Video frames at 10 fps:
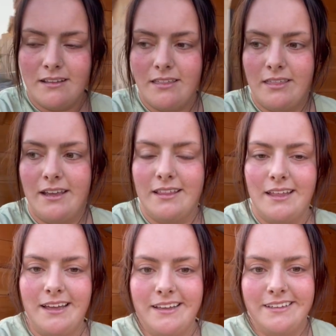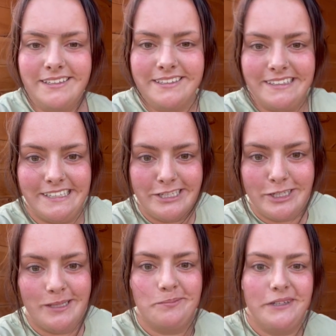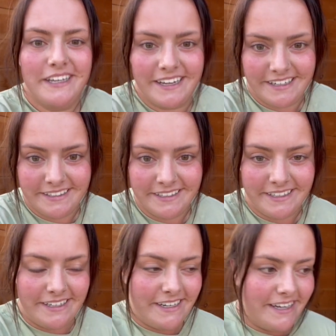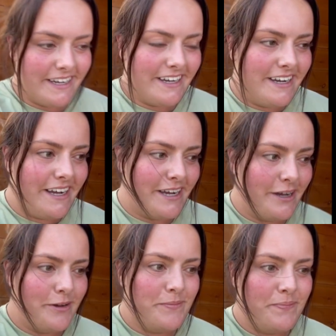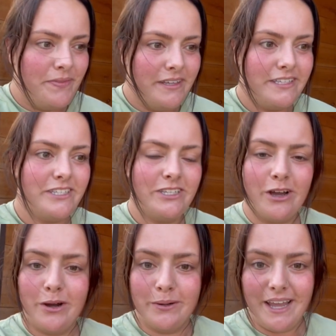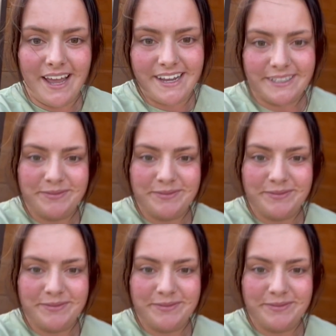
that they shouldn't be getting. So yeah.